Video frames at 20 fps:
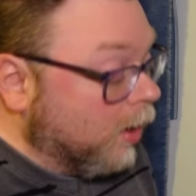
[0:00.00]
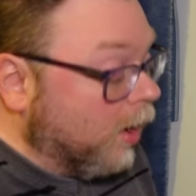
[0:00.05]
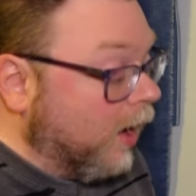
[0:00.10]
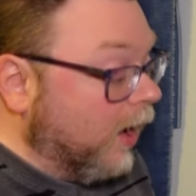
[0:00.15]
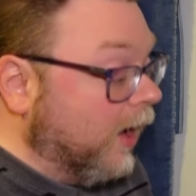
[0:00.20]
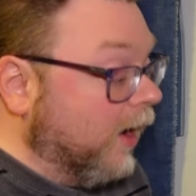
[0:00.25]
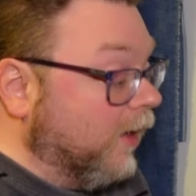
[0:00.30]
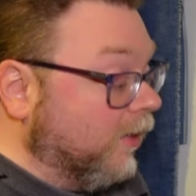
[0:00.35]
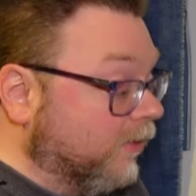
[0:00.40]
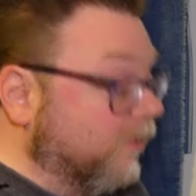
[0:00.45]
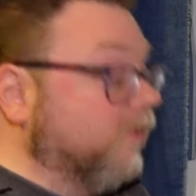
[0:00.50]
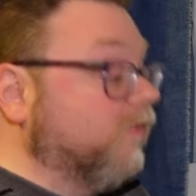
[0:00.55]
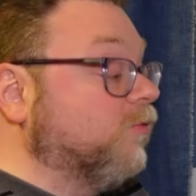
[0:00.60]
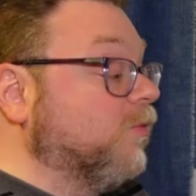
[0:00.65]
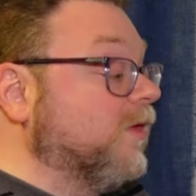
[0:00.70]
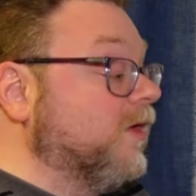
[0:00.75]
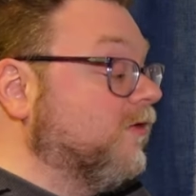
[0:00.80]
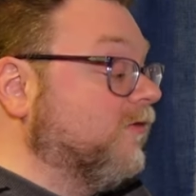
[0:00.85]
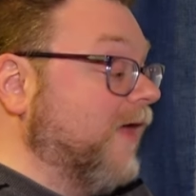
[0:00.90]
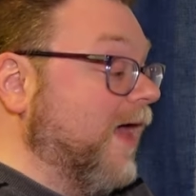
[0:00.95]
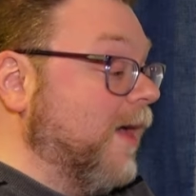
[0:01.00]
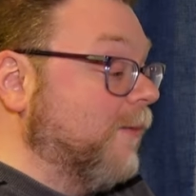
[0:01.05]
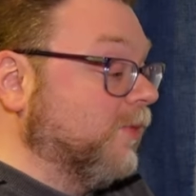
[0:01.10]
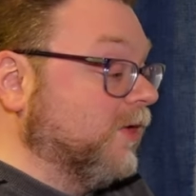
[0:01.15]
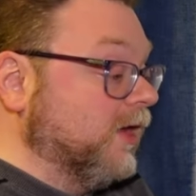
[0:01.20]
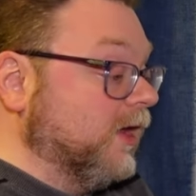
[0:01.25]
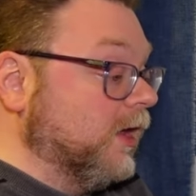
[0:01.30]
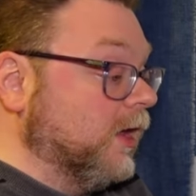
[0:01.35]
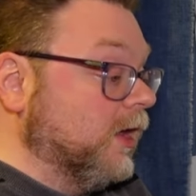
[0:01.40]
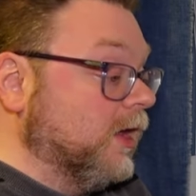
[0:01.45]
Uh, this one is
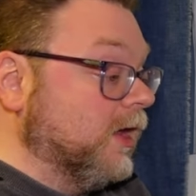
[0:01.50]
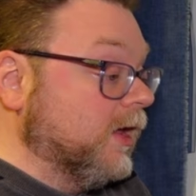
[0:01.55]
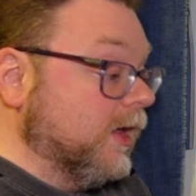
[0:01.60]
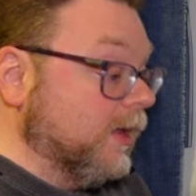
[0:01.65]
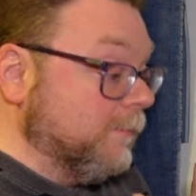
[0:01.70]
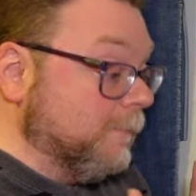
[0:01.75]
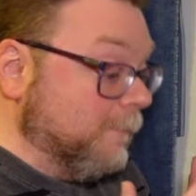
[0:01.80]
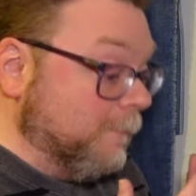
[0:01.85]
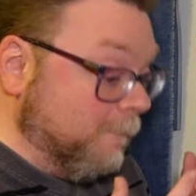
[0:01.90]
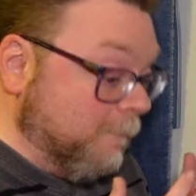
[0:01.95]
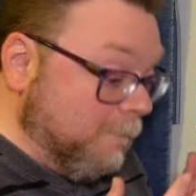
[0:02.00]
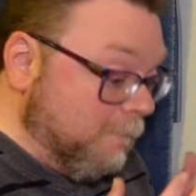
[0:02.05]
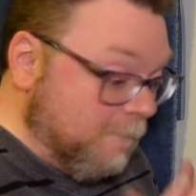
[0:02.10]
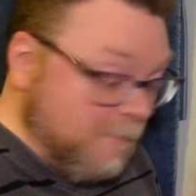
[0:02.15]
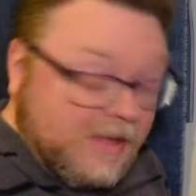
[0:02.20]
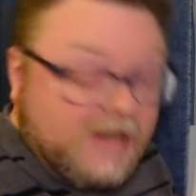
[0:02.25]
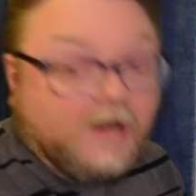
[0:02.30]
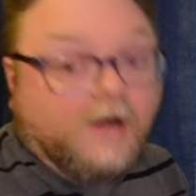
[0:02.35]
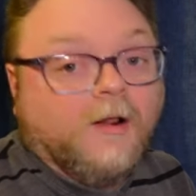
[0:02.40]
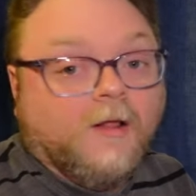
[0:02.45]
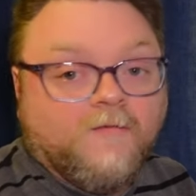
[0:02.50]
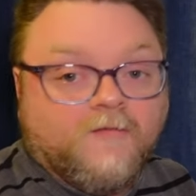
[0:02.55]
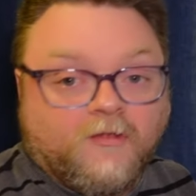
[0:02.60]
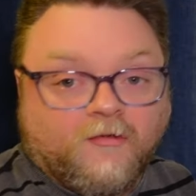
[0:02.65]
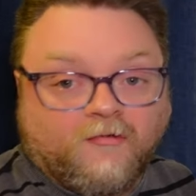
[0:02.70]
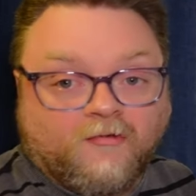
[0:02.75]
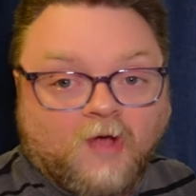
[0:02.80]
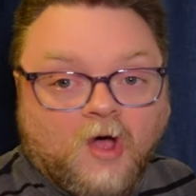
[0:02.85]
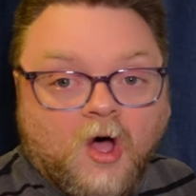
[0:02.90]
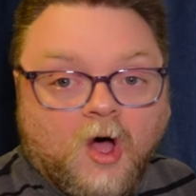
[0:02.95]
happening middle of
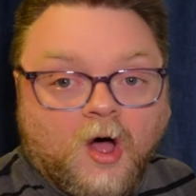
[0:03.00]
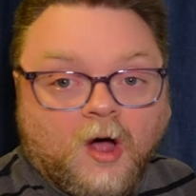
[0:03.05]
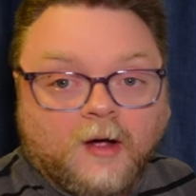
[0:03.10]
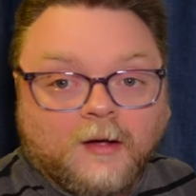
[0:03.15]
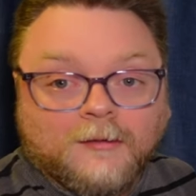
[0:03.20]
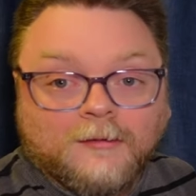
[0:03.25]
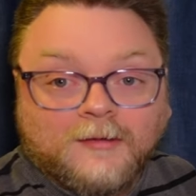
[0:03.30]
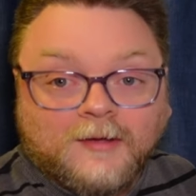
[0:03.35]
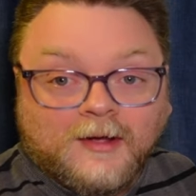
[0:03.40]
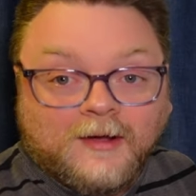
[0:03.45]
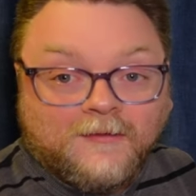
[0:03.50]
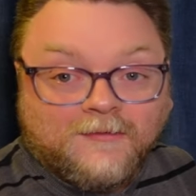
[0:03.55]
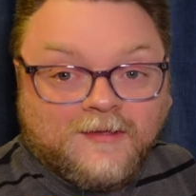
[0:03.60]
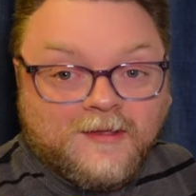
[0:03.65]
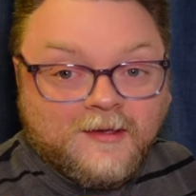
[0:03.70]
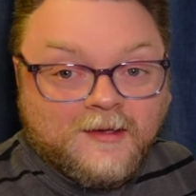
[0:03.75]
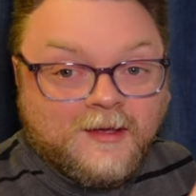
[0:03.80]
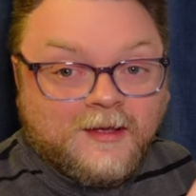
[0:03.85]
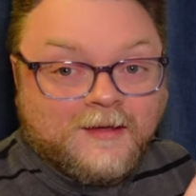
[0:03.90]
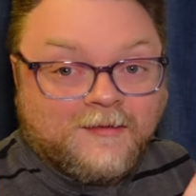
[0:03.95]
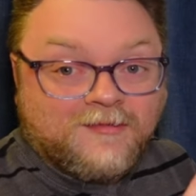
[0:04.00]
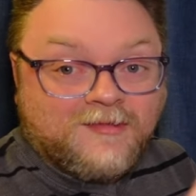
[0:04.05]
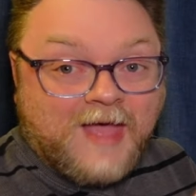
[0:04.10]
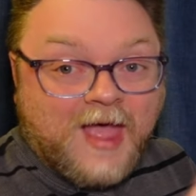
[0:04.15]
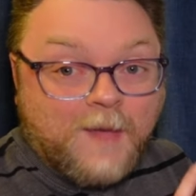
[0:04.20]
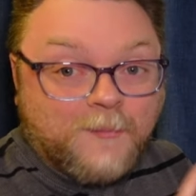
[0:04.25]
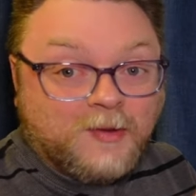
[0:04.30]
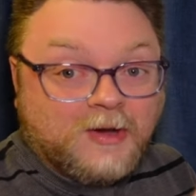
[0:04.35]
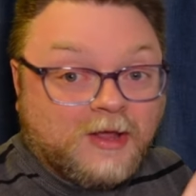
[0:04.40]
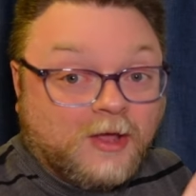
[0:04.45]
the song. It's it's
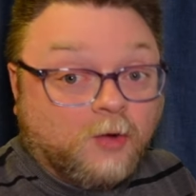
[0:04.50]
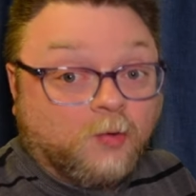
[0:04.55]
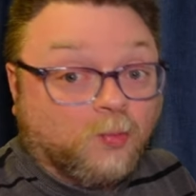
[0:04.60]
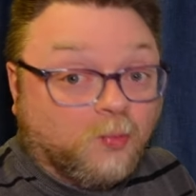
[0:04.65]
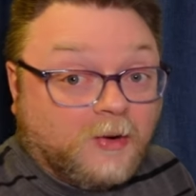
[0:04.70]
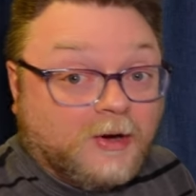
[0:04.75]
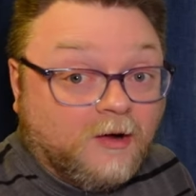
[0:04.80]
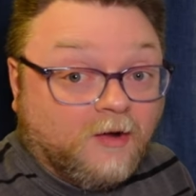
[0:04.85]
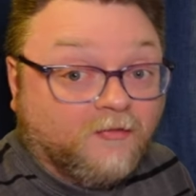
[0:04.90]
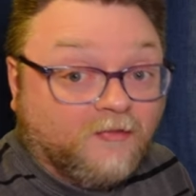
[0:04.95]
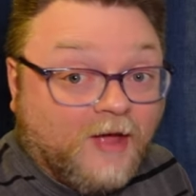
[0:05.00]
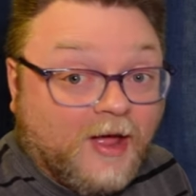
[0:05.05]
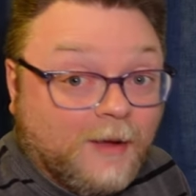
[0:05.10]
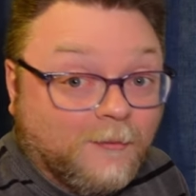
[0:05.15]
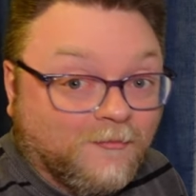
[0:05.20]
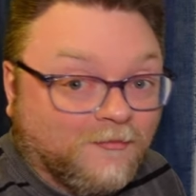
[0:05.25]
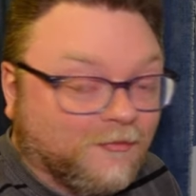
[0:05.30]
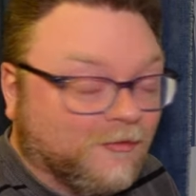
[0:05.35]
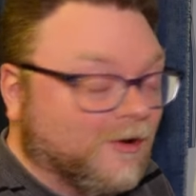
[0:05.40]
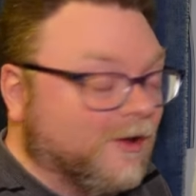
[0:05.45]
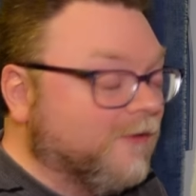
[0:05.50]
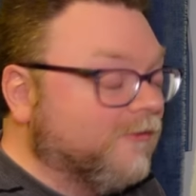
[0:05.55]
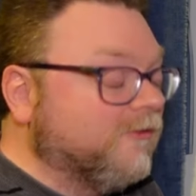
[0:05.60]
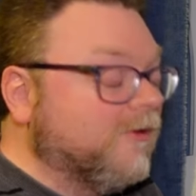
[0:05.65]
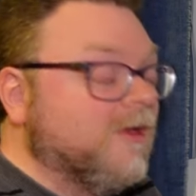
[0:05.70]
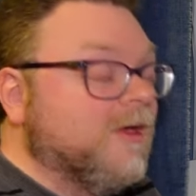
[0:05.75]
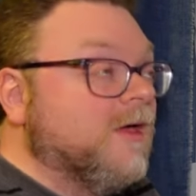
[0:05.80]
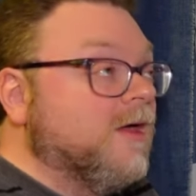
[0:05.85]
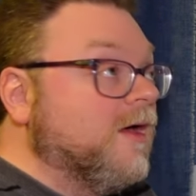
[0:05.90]
happening in real time for us